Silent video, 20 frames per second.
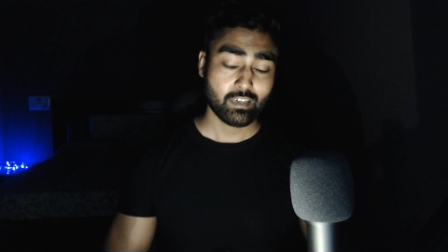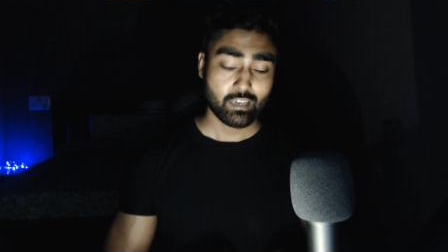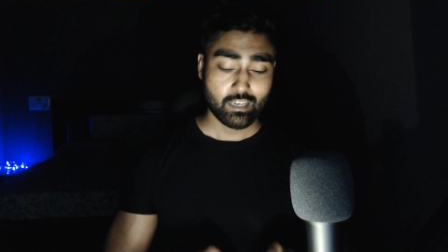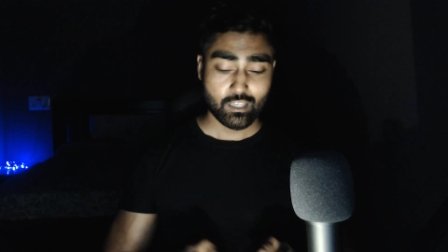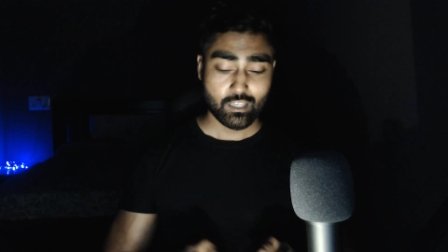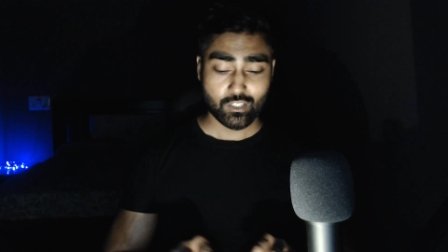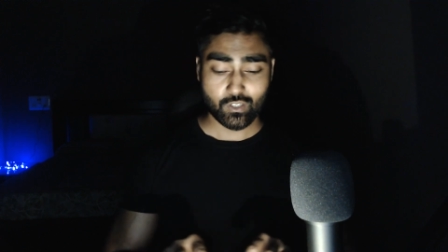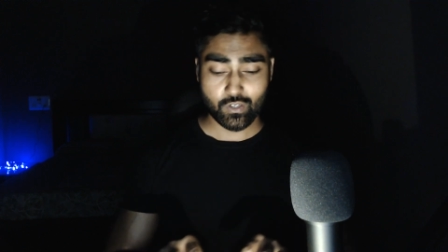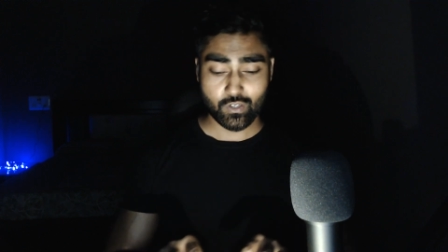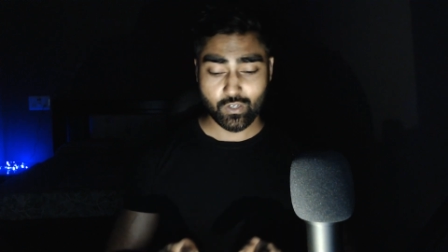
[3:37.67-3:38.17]

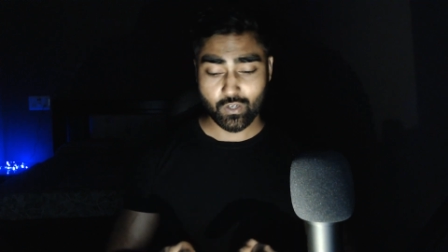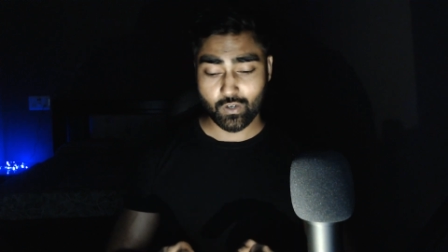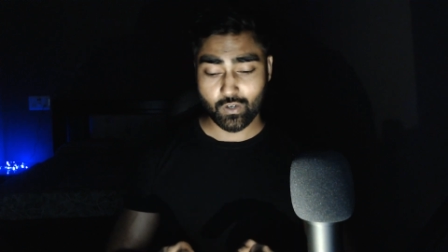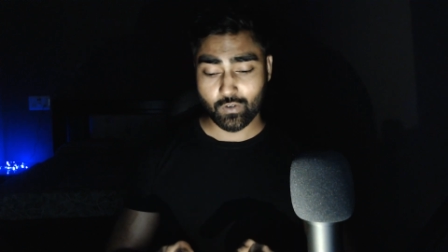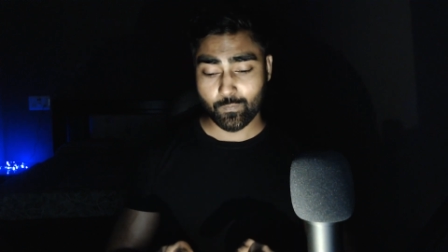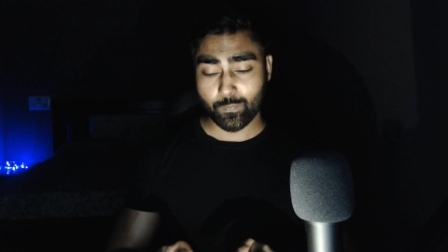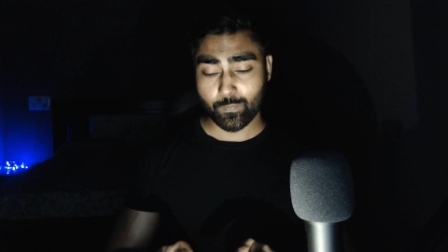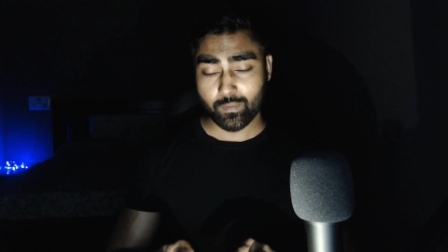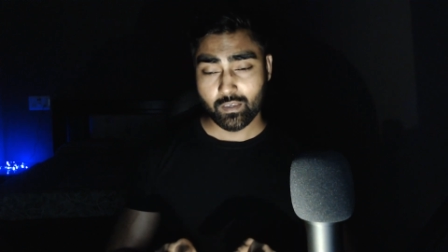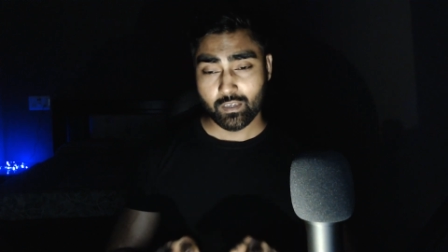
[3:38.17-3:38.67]
So, you
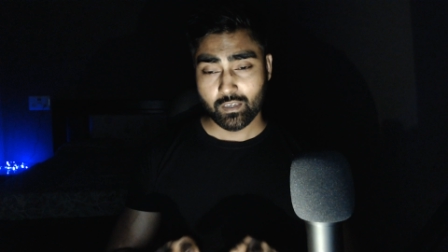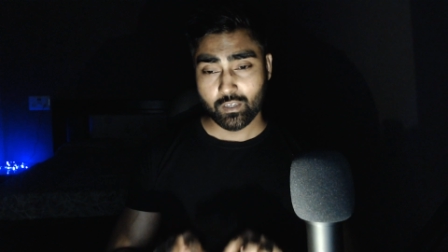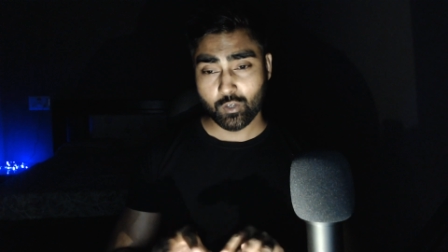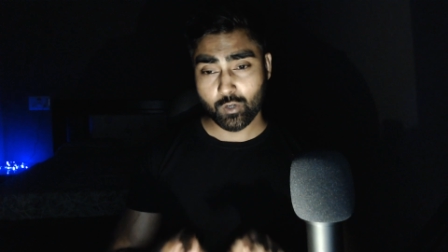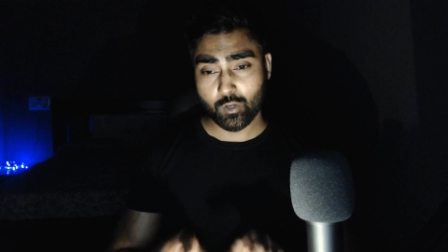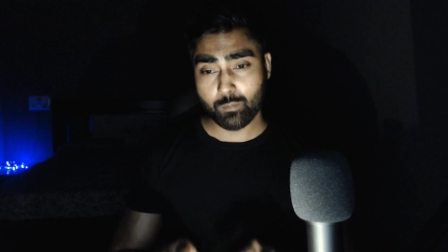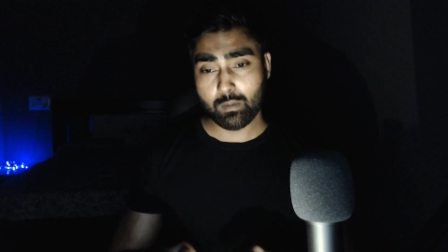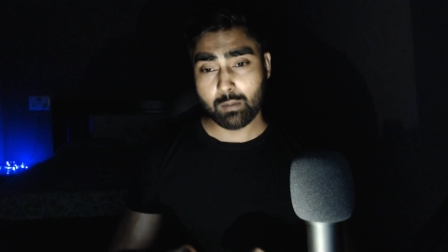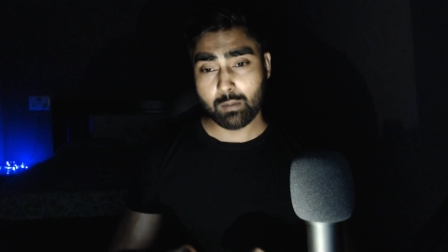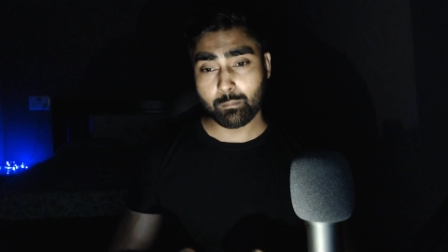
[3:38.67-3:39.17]
know, you
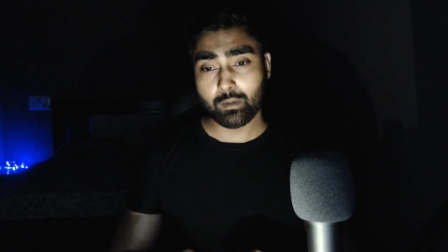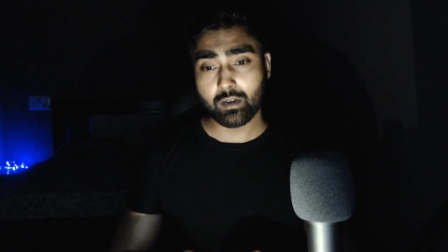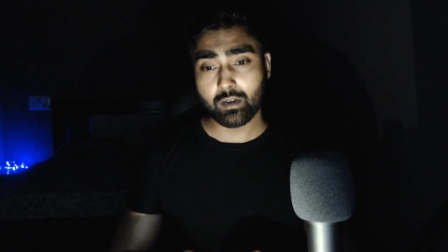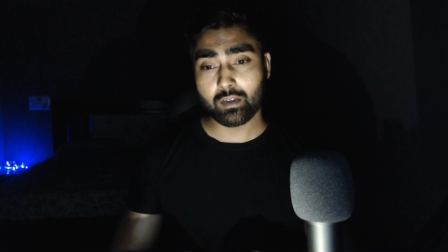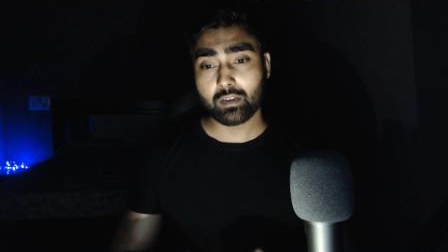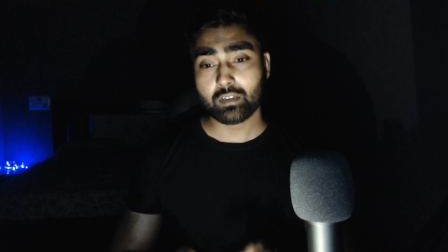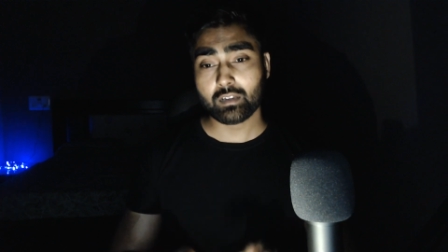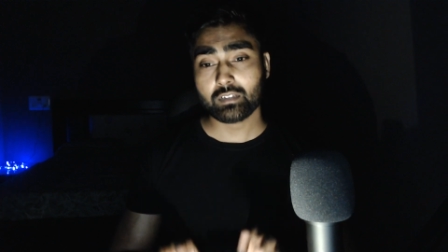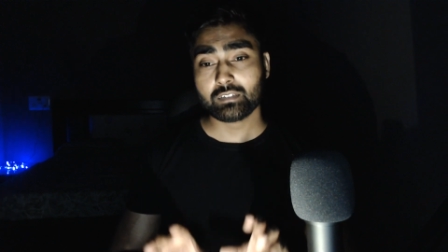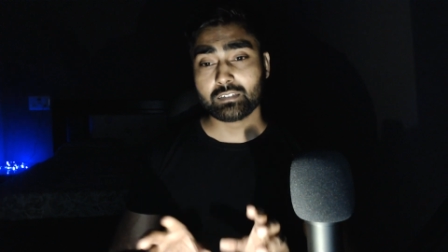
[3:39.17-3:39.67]

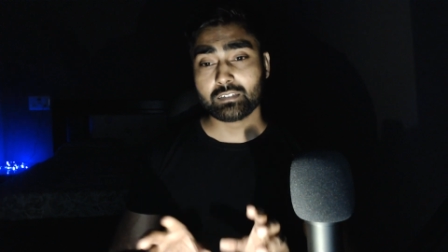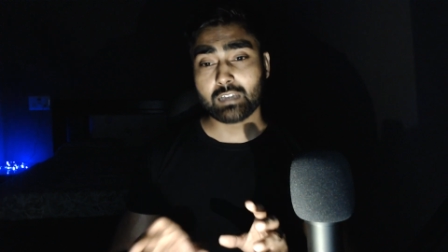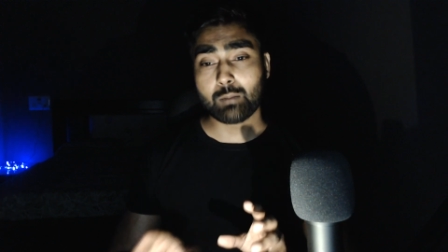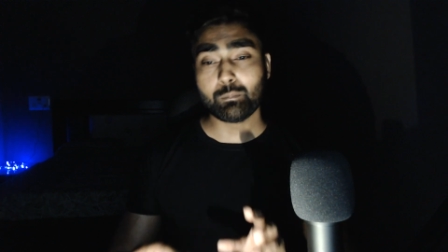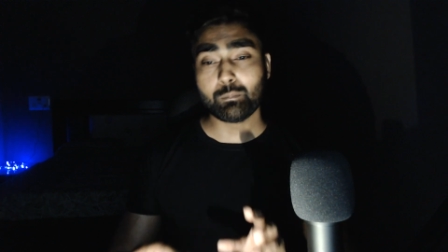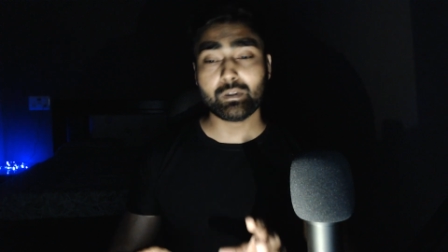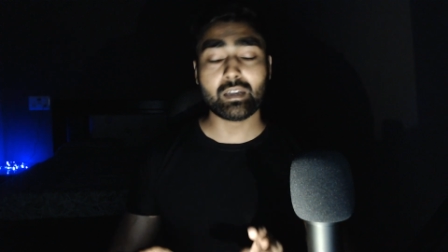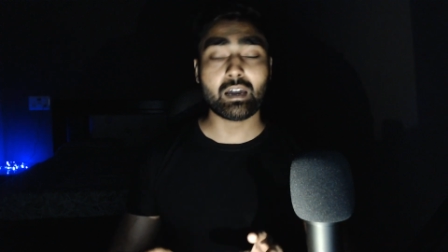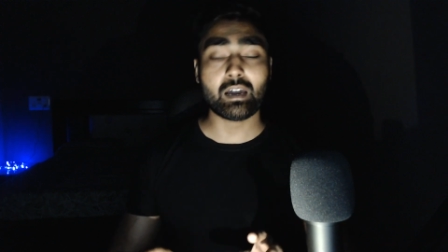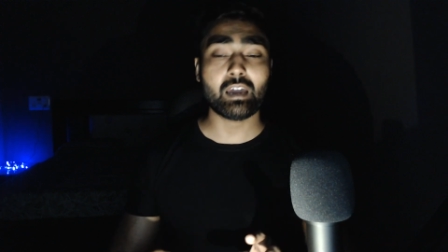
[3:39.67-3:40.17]
remember
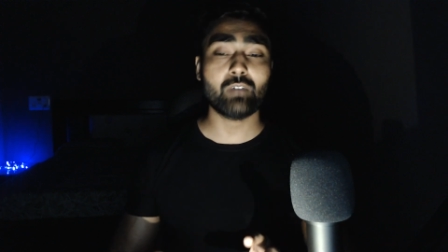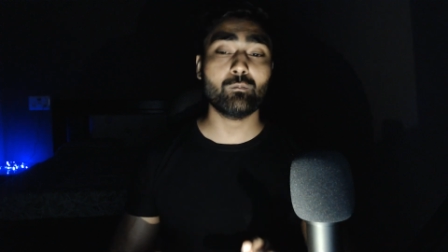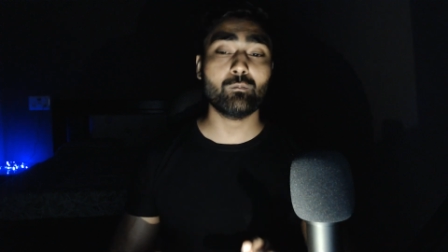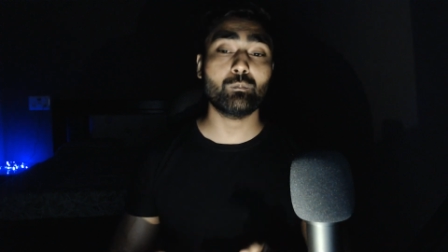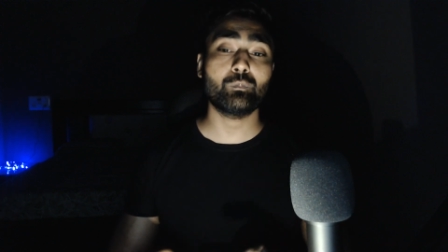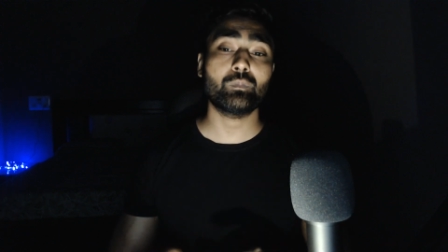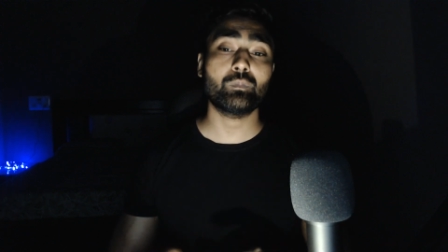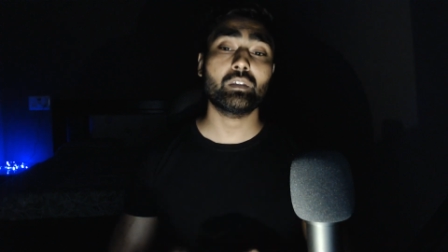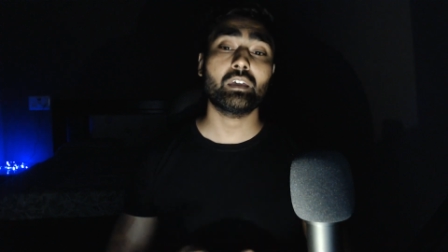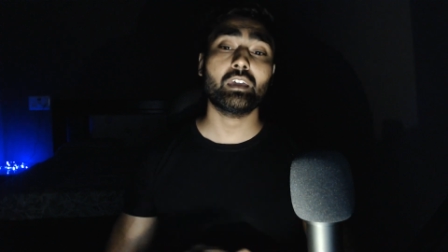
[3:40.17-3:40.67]

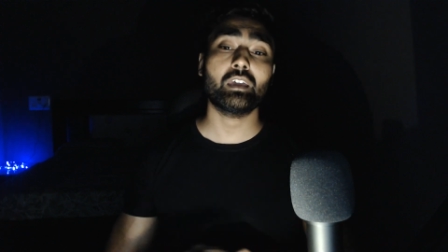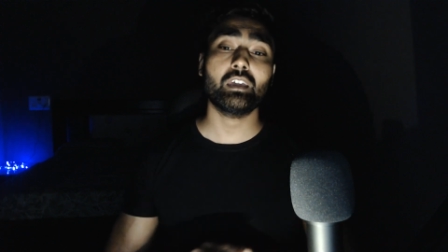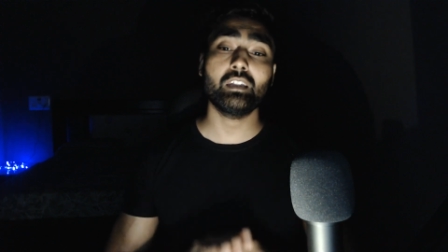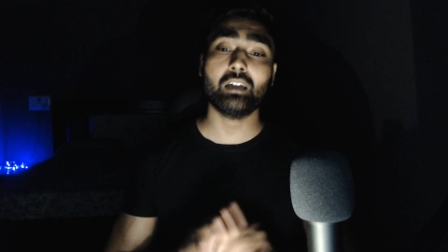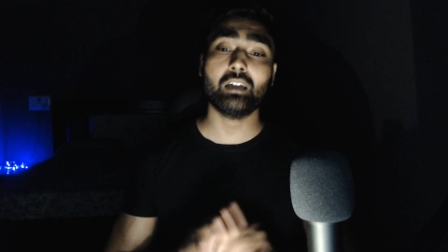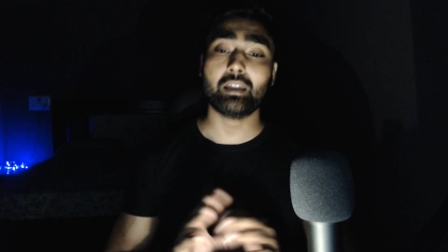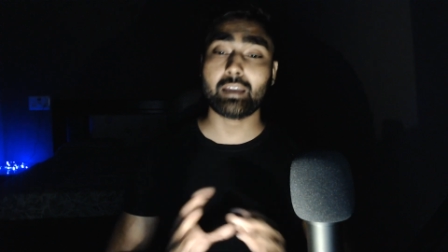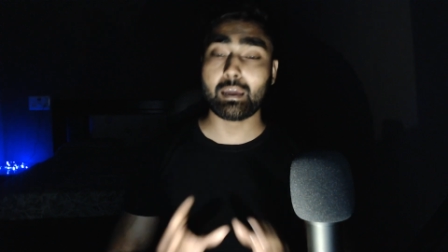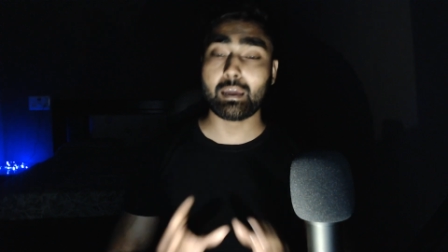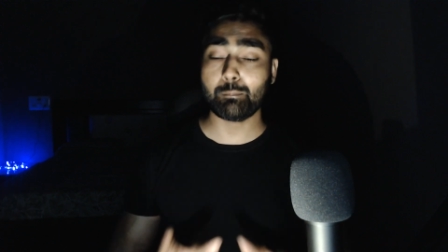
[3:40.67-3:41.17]
sometime in
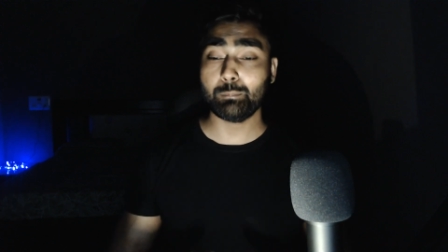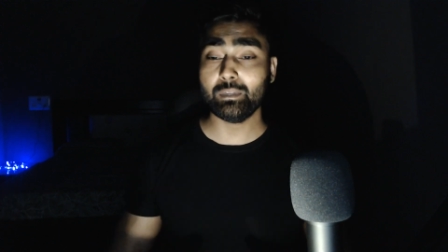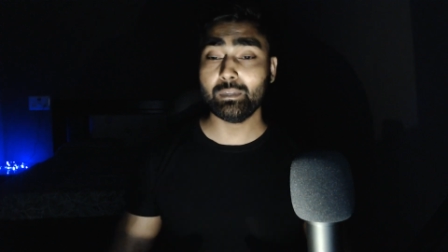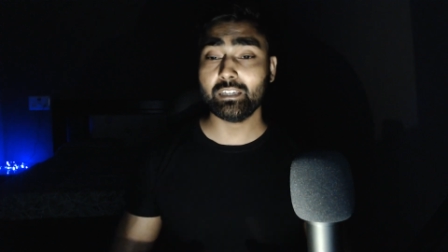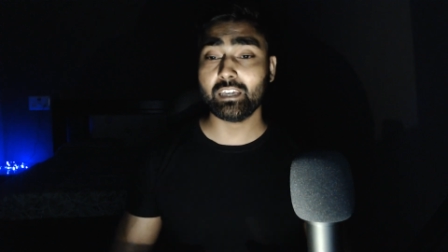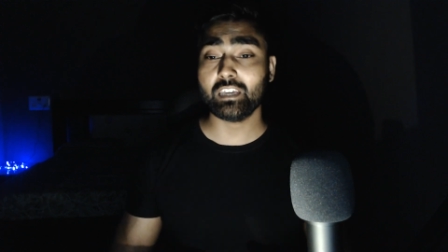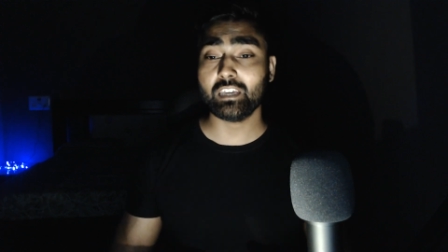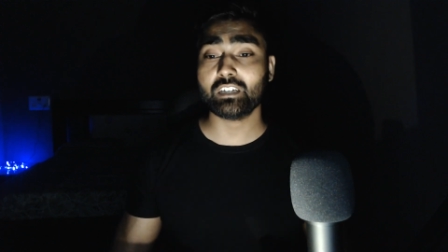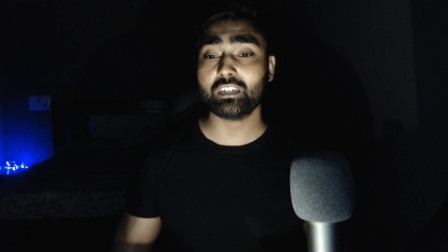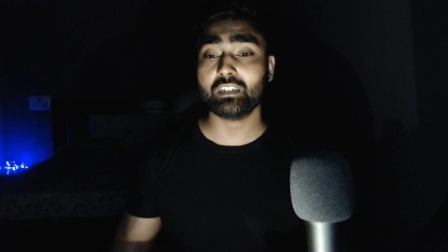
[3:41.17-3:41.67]
our
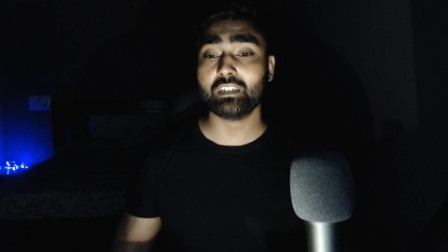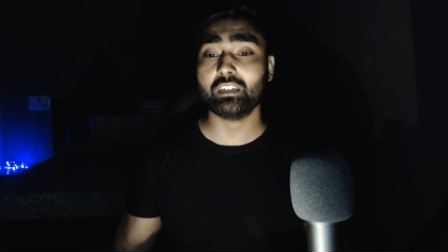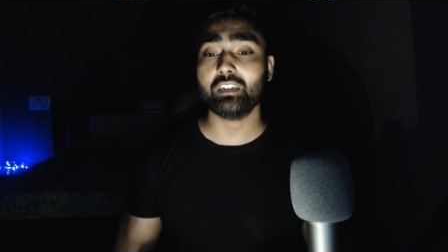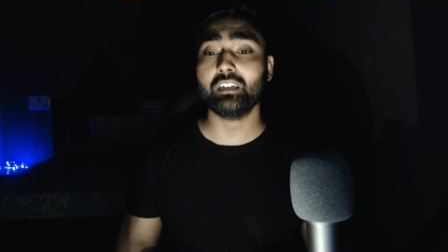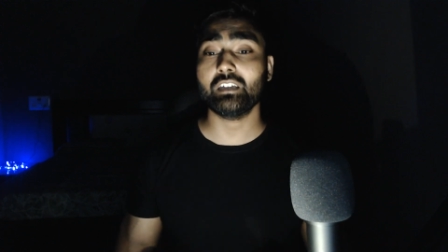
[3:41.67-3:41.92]
application,